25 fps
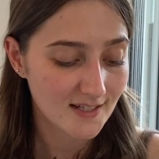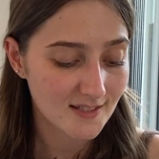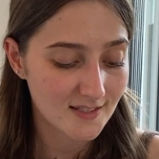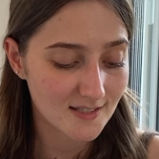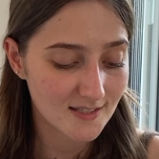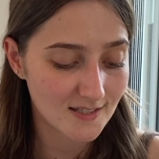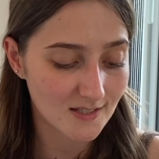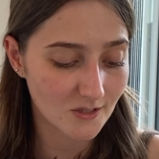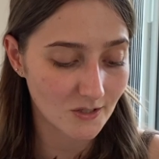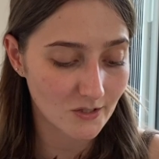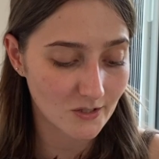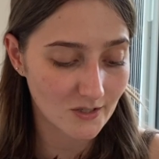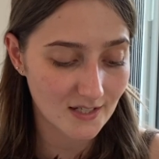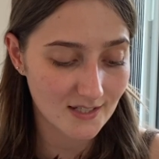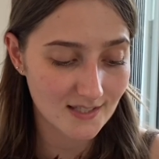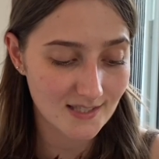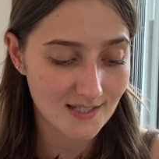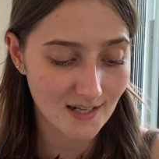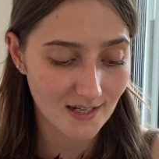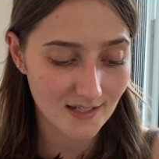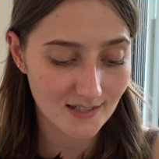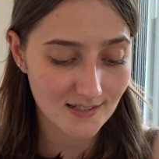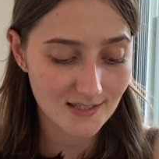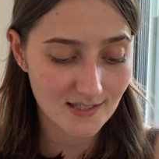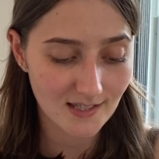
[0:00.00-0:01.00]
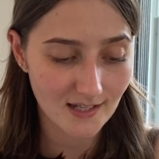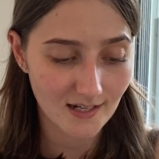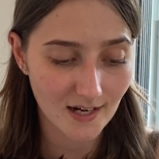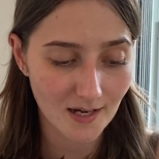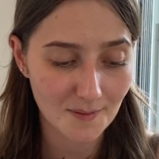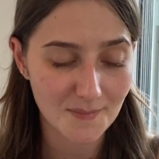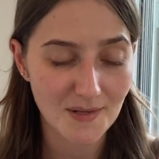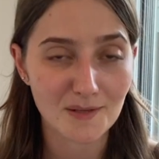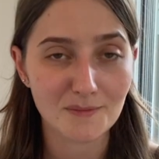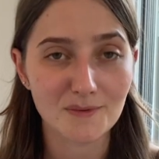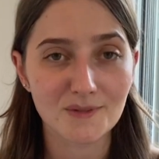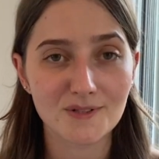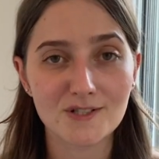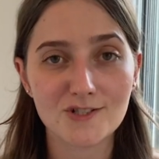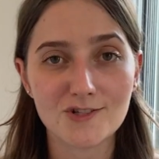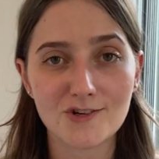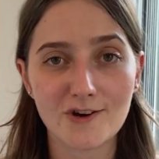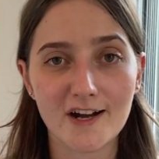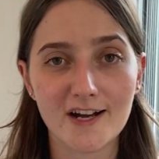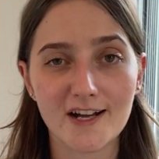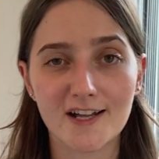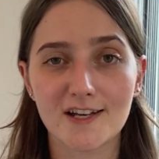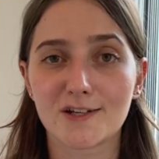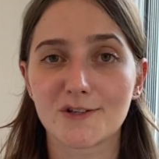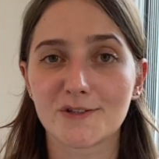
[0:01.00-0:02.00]
So it's nice that I'm able to
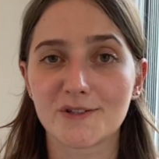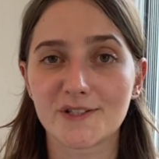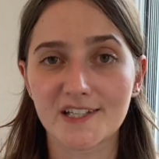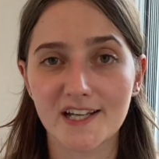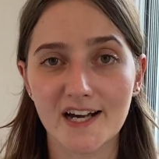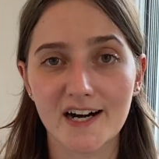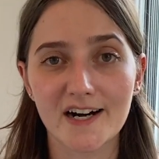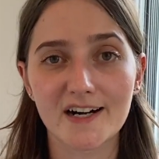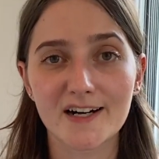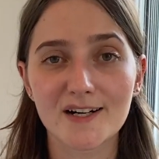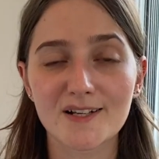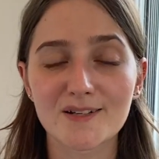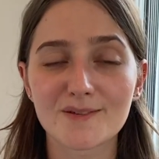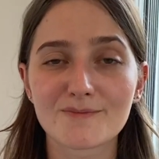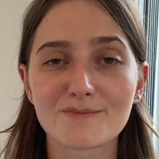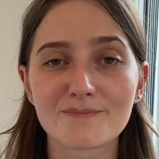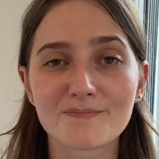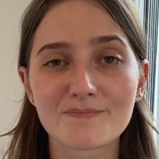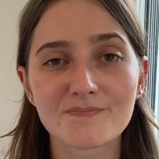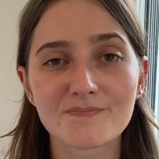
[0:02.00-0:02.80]
try a new yarn.